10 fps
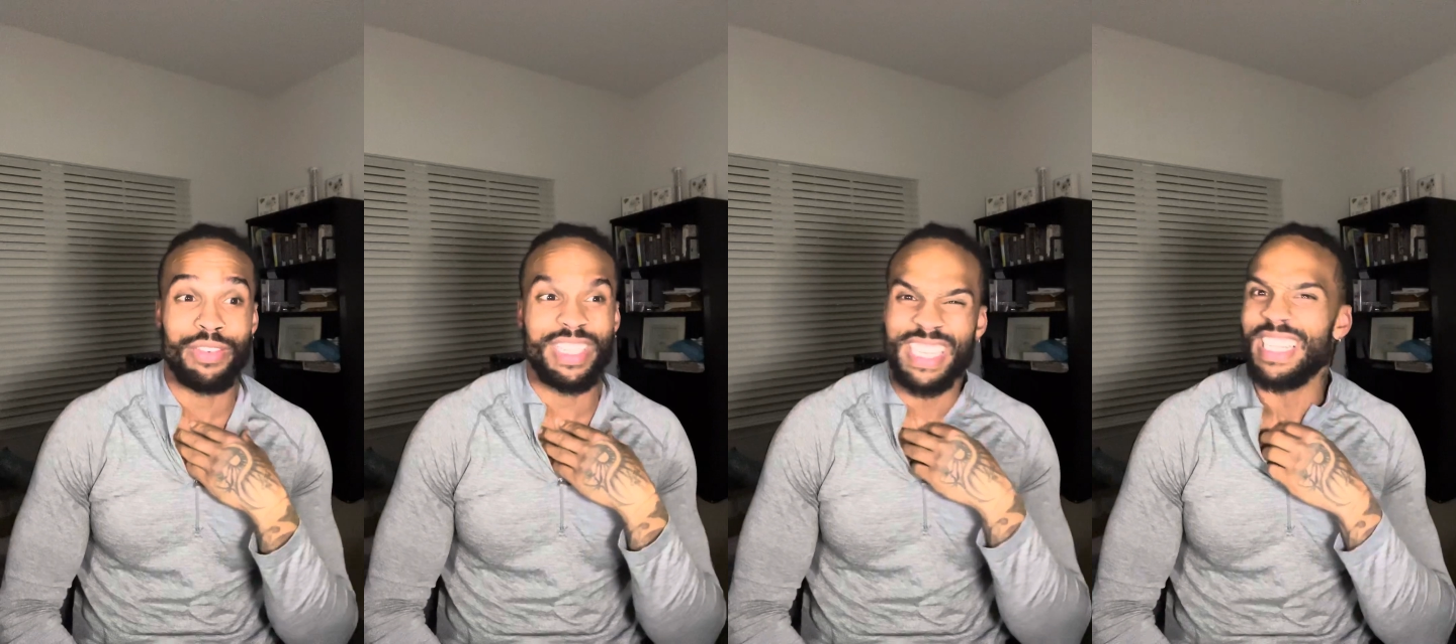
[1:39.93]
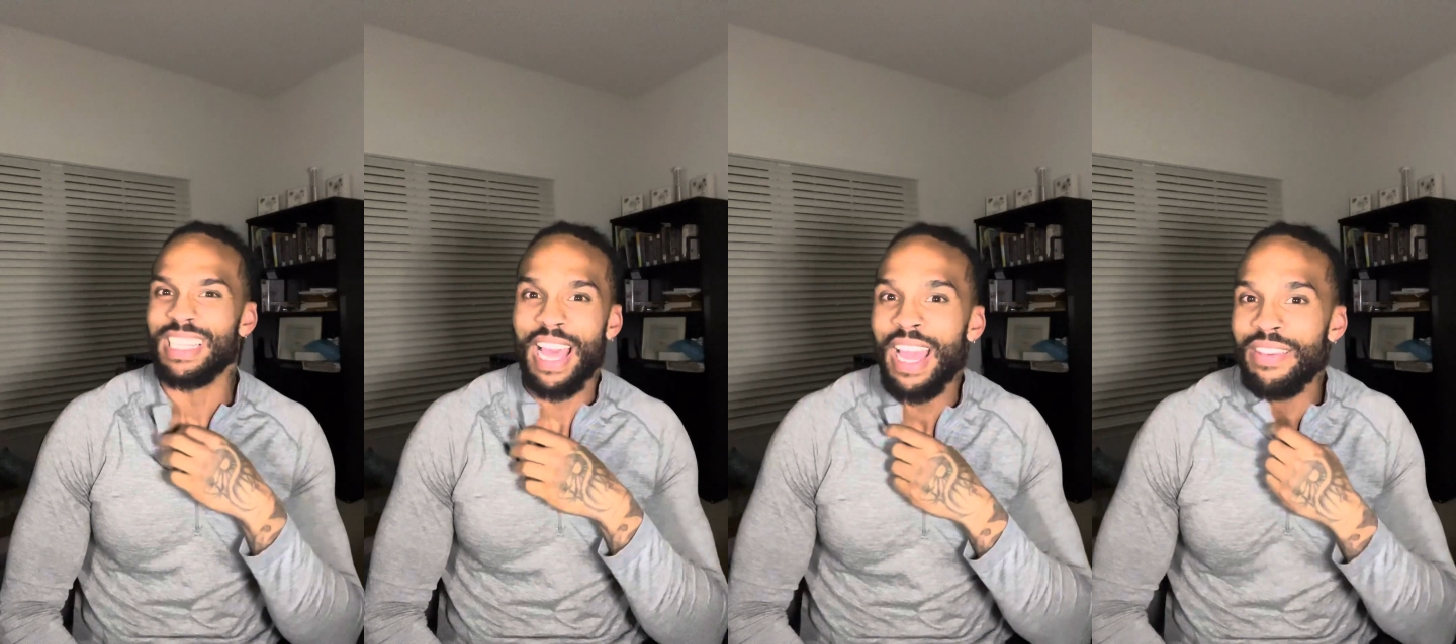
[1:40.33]
good
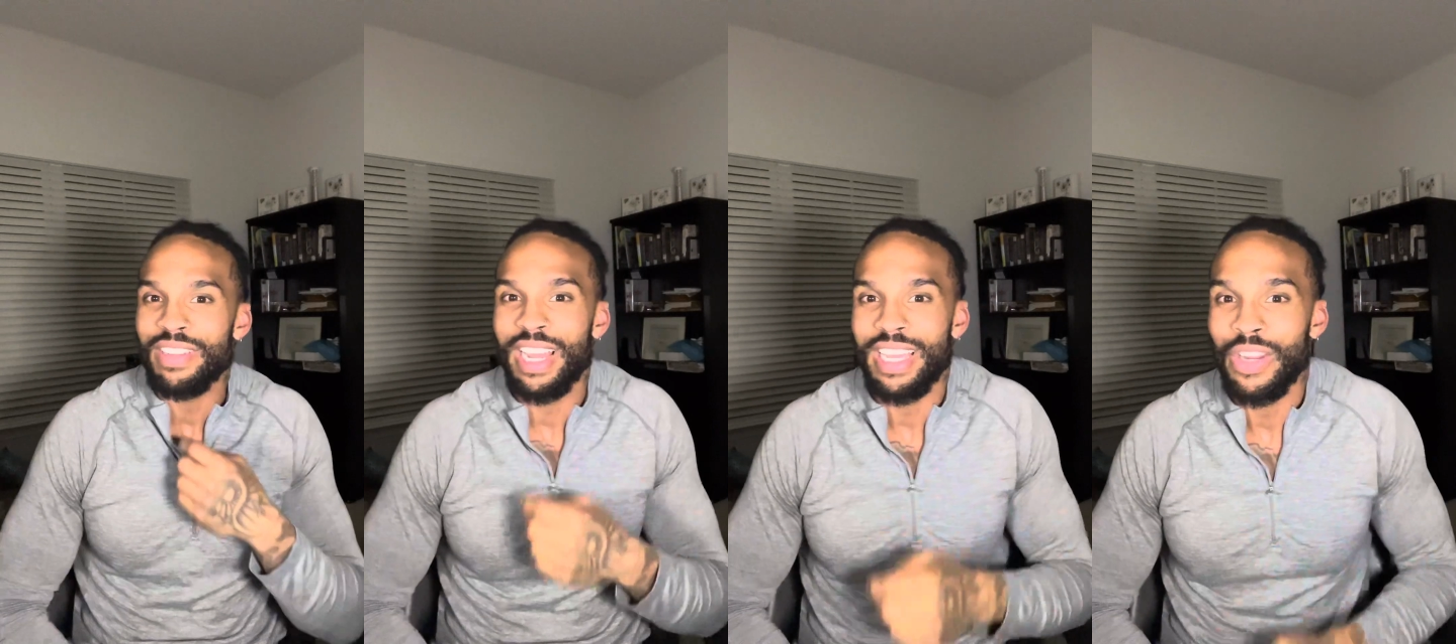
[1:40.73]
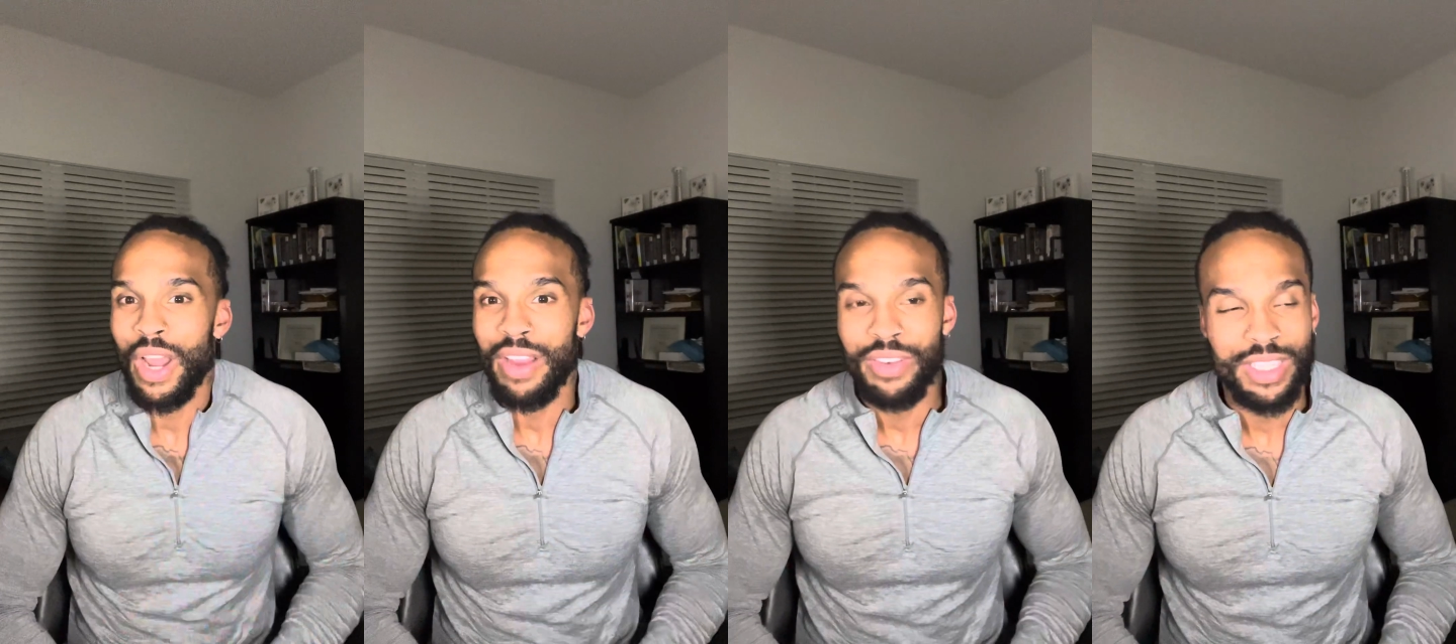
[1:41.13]
laugh that I get or
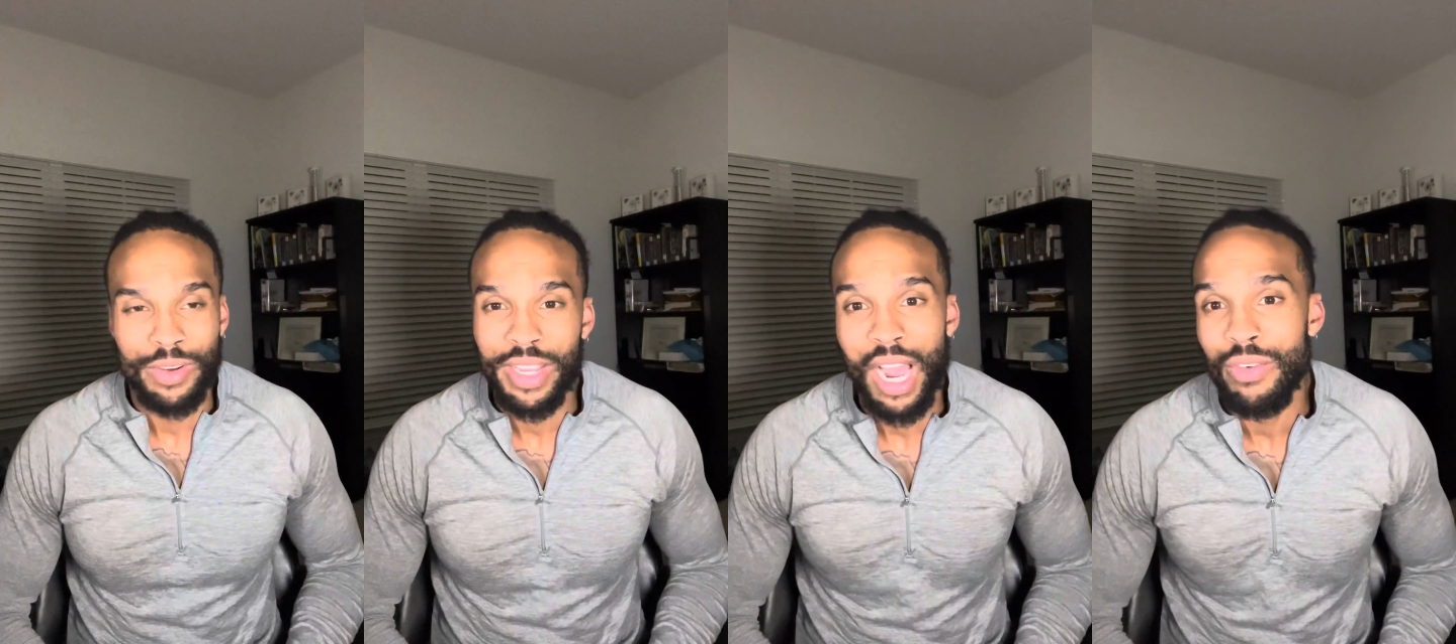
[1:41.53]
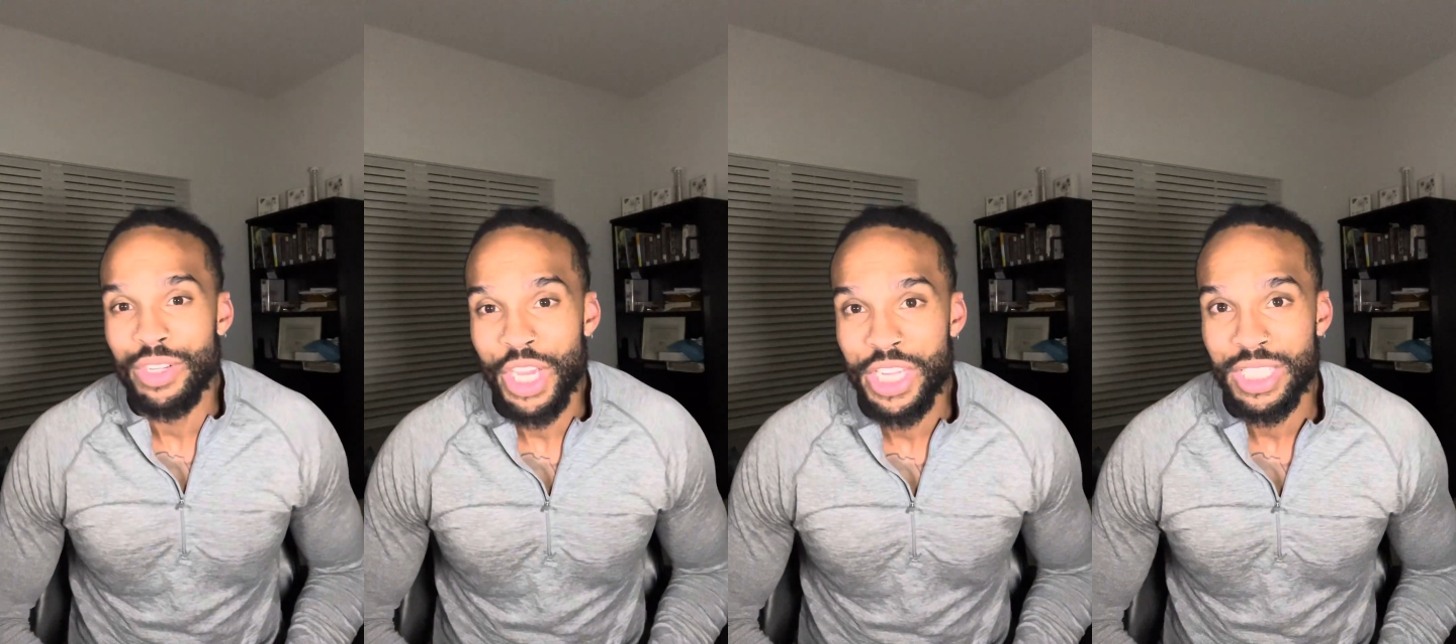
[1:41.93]
every great
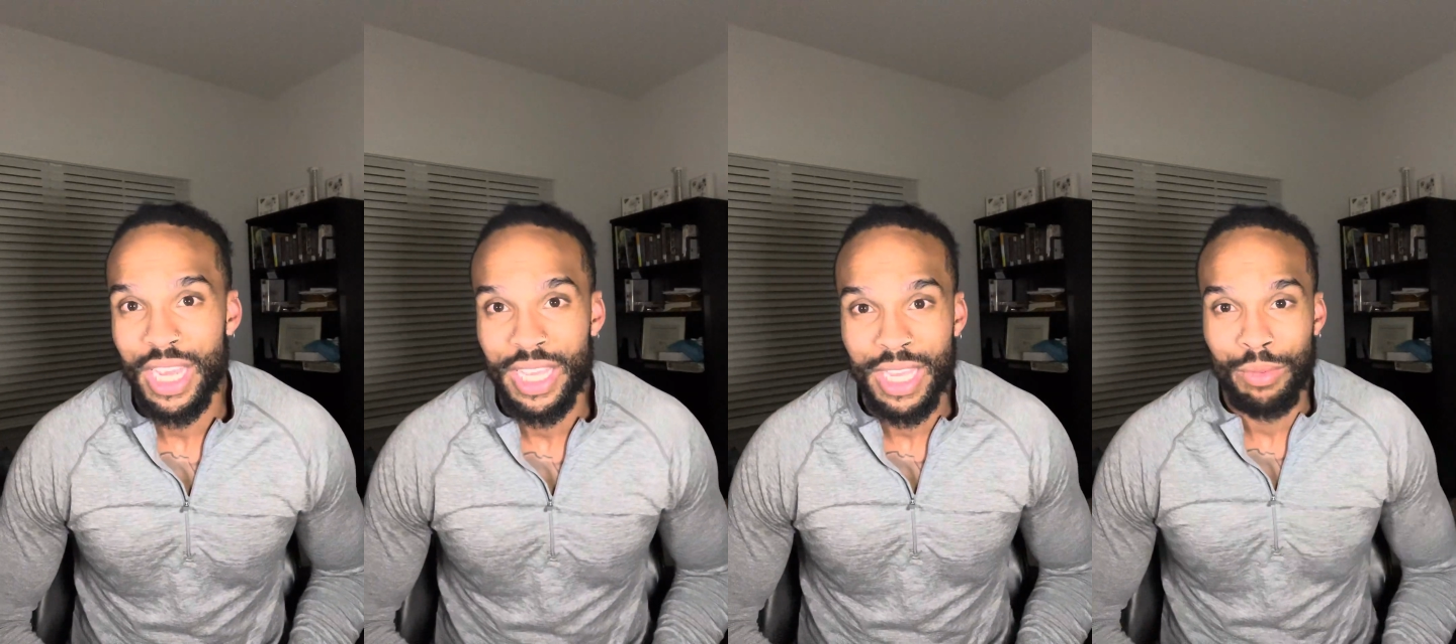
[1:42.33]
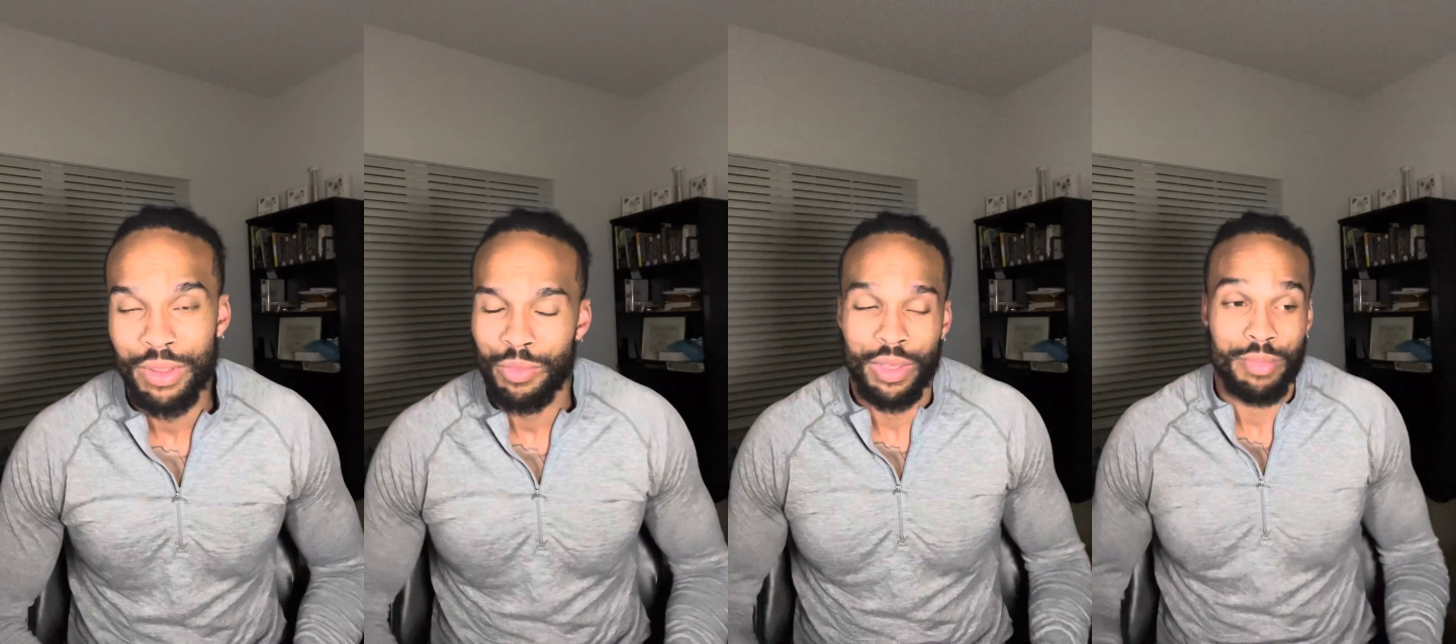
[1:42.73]
conversation I get
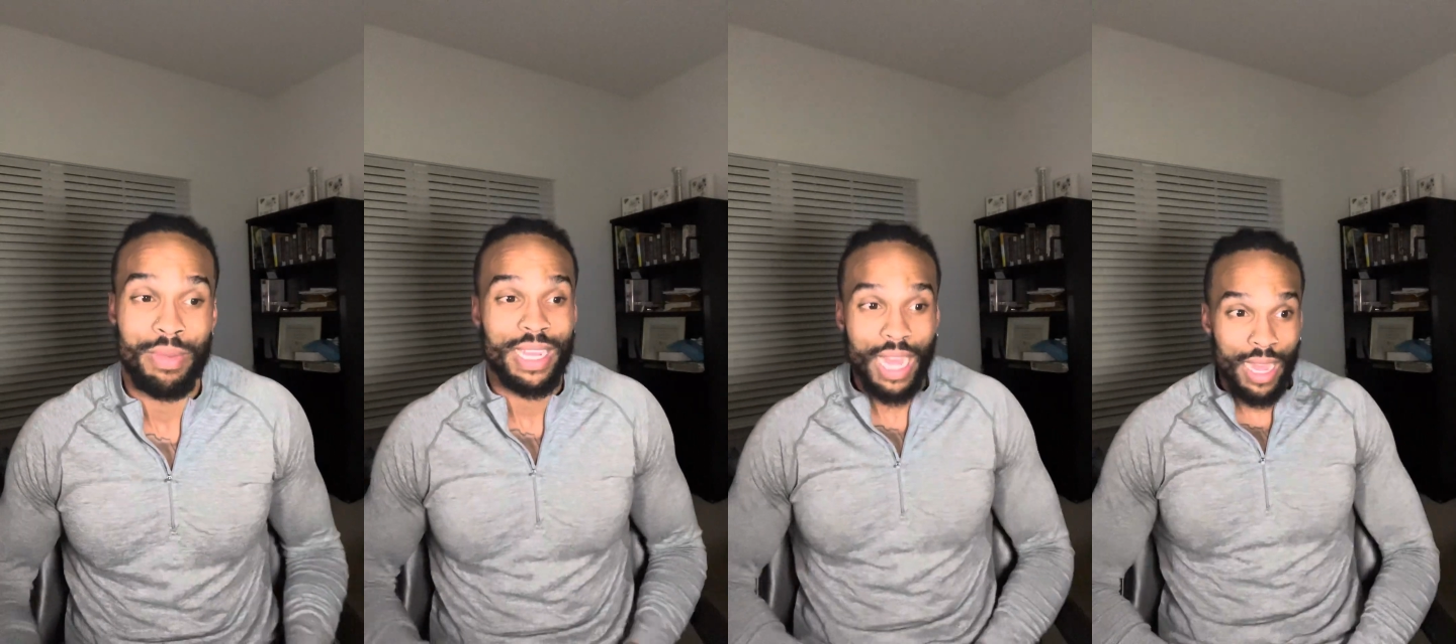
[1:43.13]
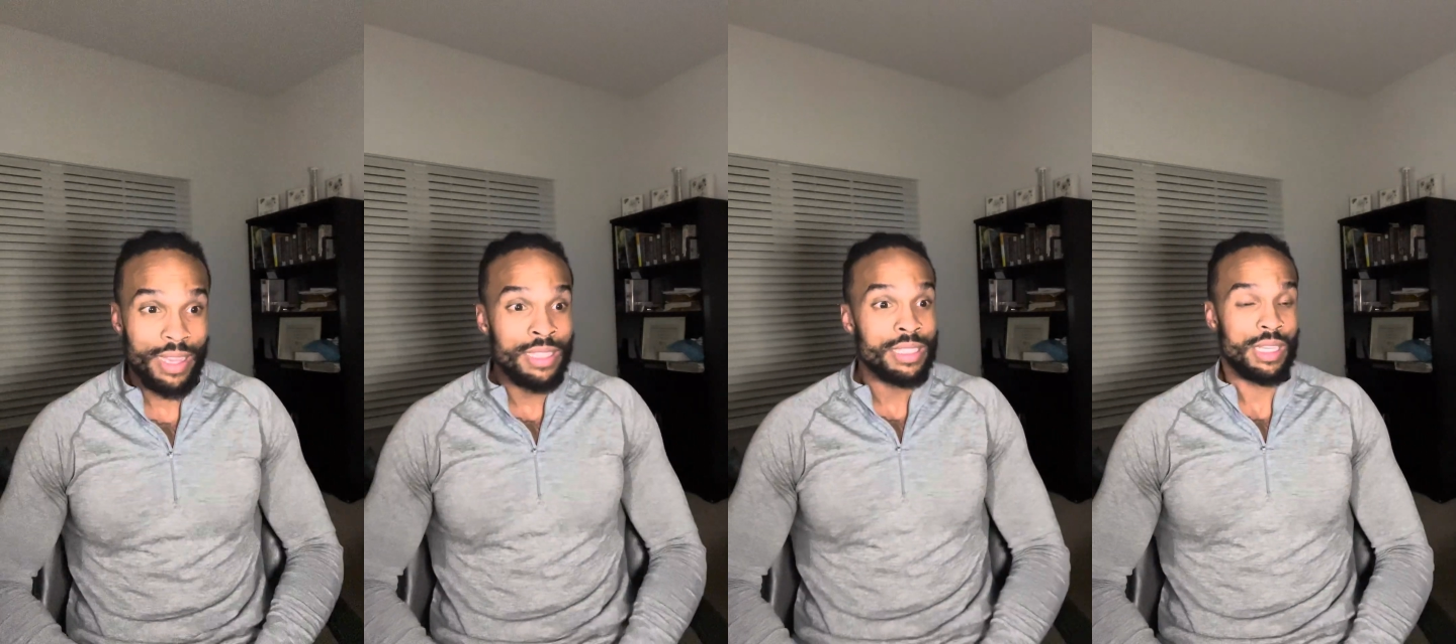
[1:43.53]
with my guys